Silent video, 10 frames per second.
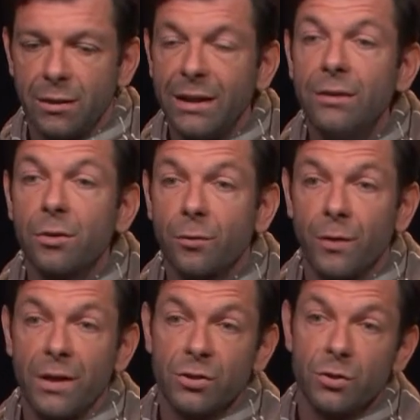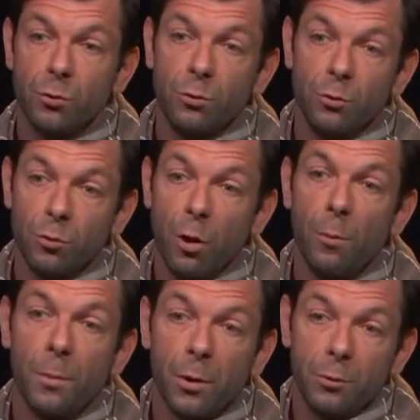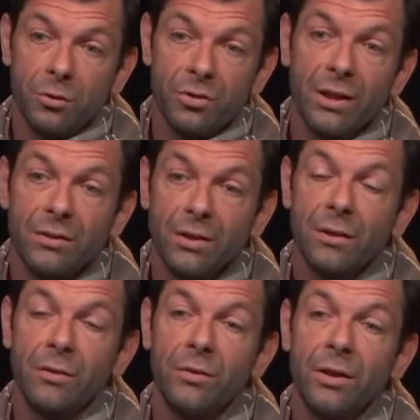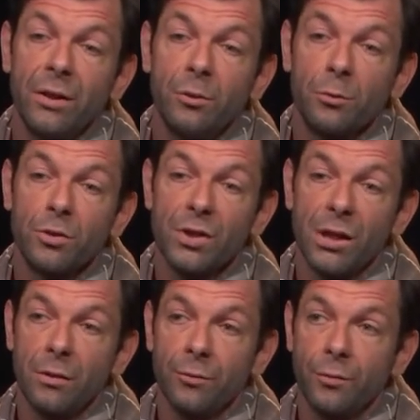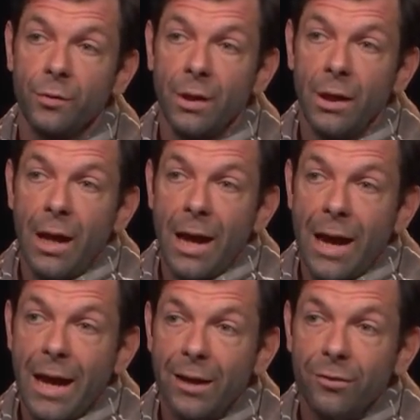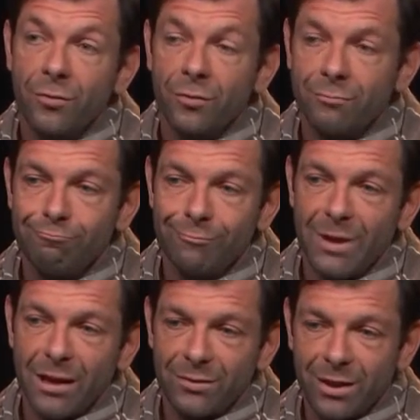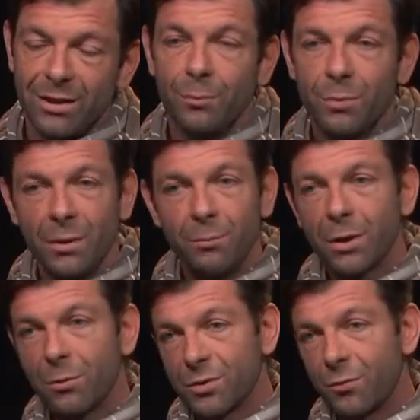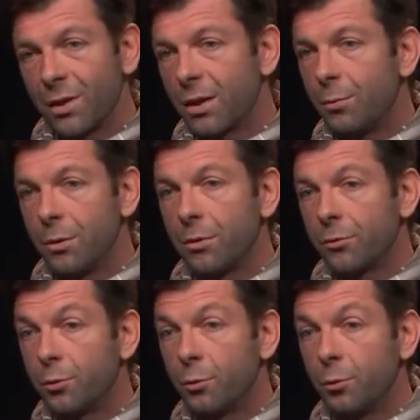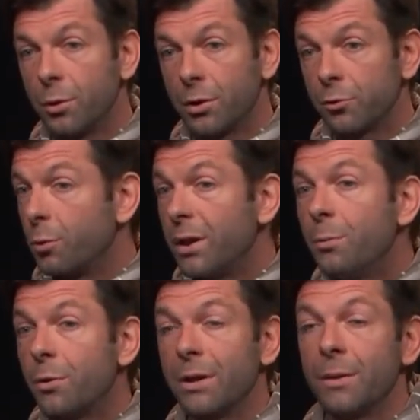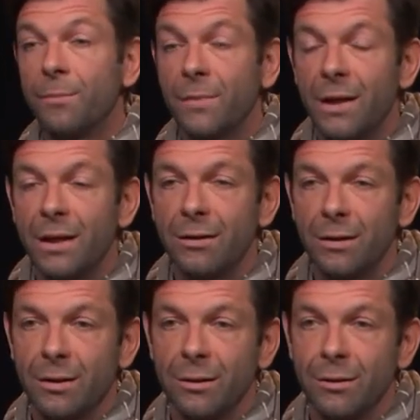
interface to upload data yourself, and that data then becomes available to anybody. And